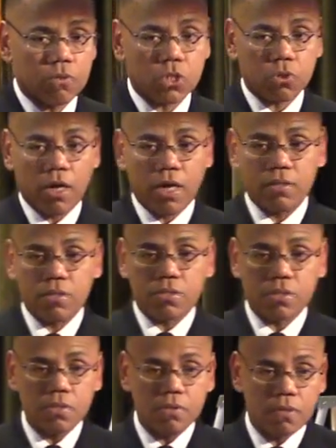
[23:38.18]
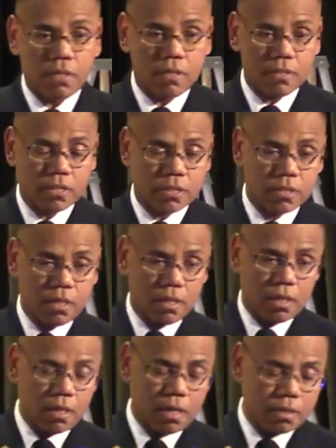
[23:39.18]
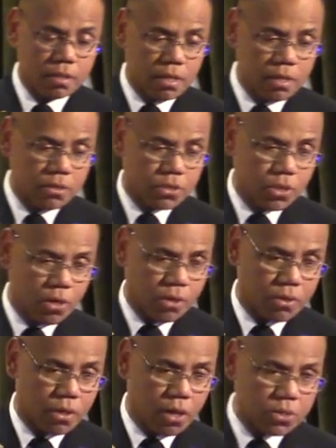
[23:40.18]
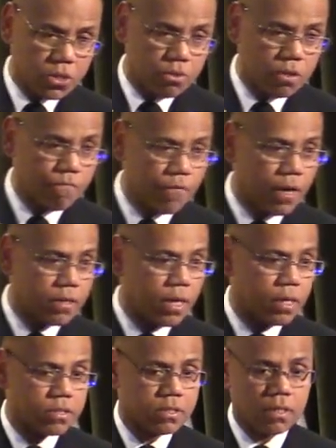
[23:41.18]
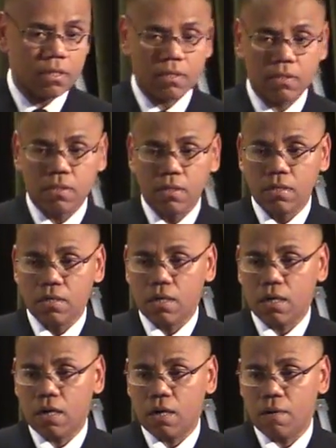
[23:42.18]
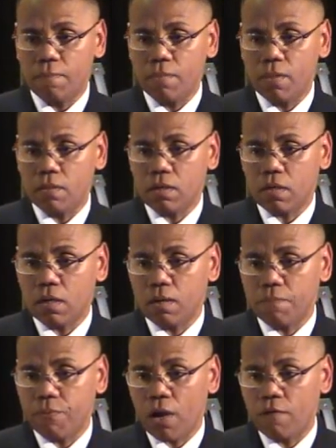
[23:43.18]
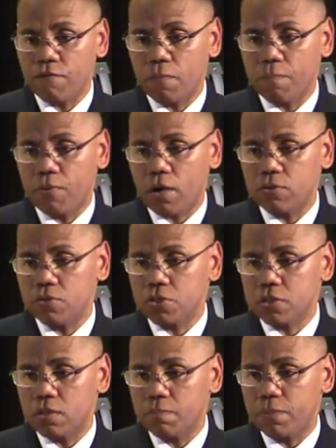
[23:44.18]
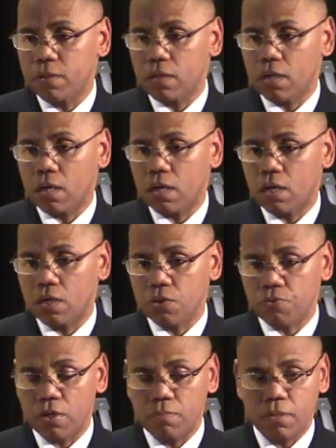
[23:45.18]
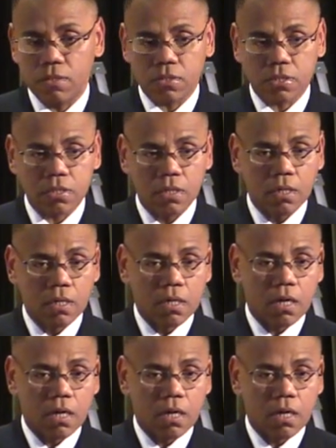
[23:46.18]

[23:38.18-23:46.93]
things we're trying to do is things called alternative financing, private partnership agreements